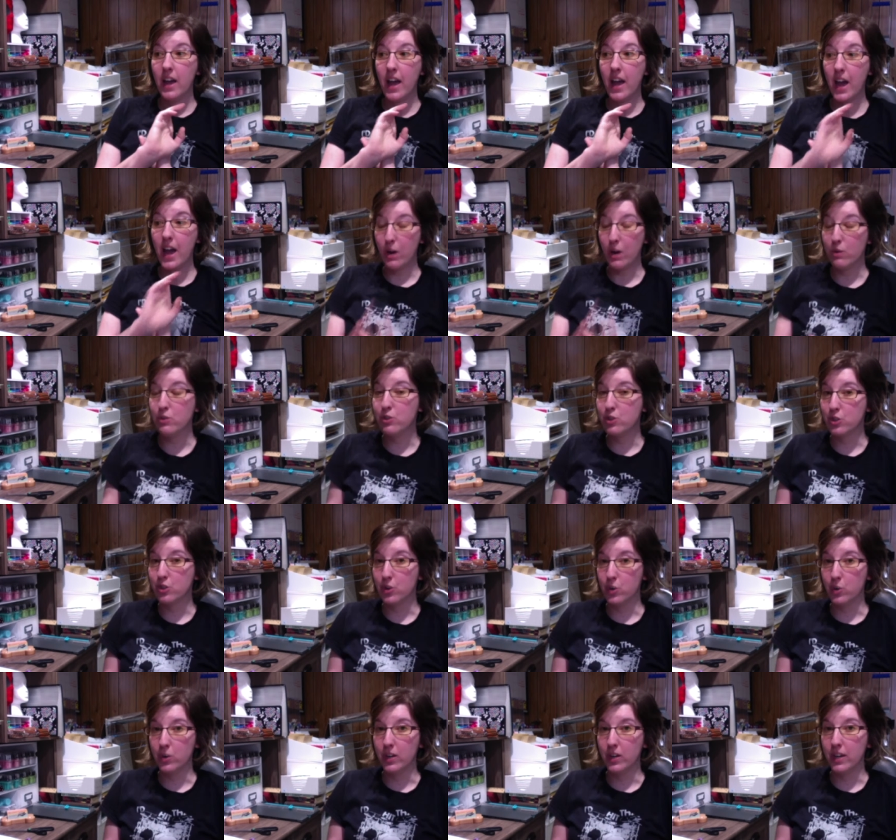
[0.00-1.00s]
how
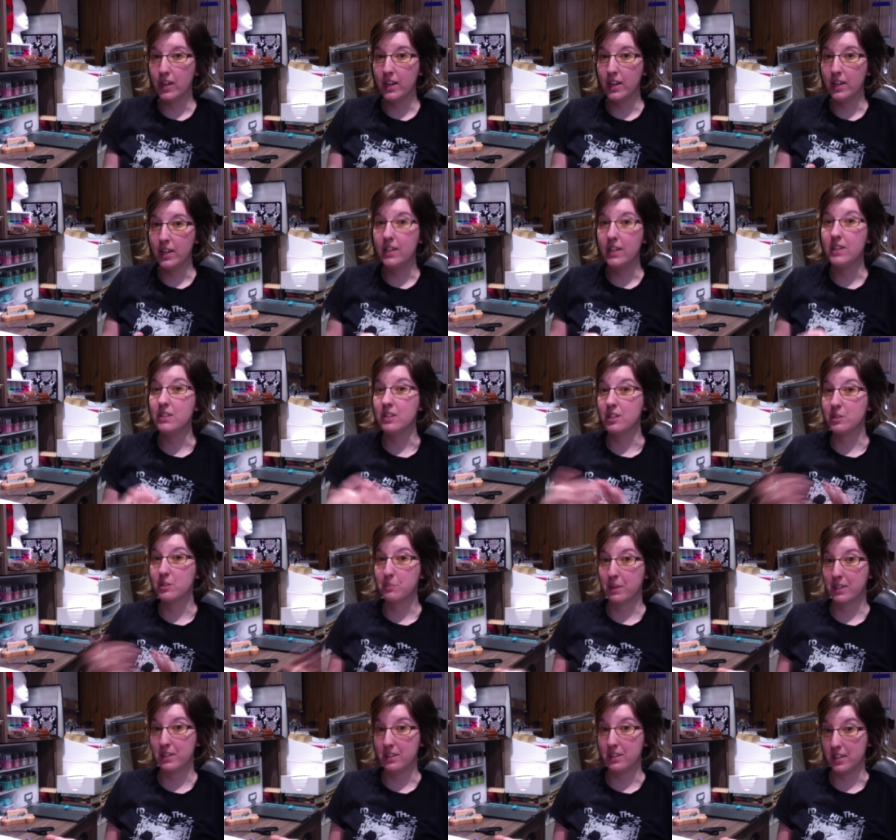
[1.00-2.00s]
soon it is
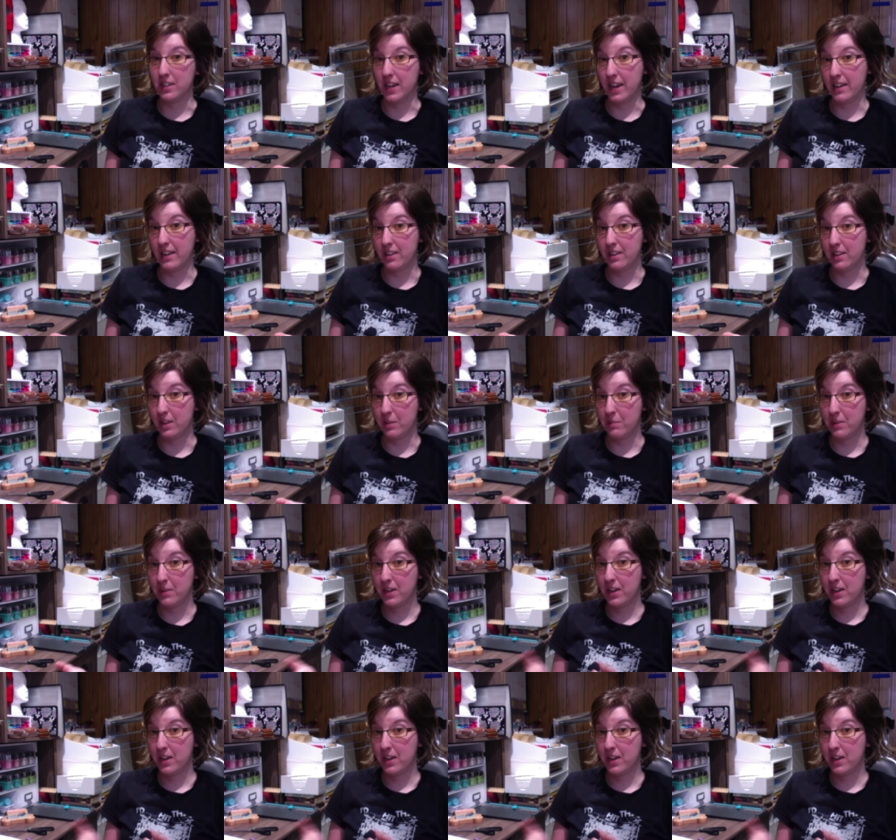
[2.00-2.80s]
expected to get to them.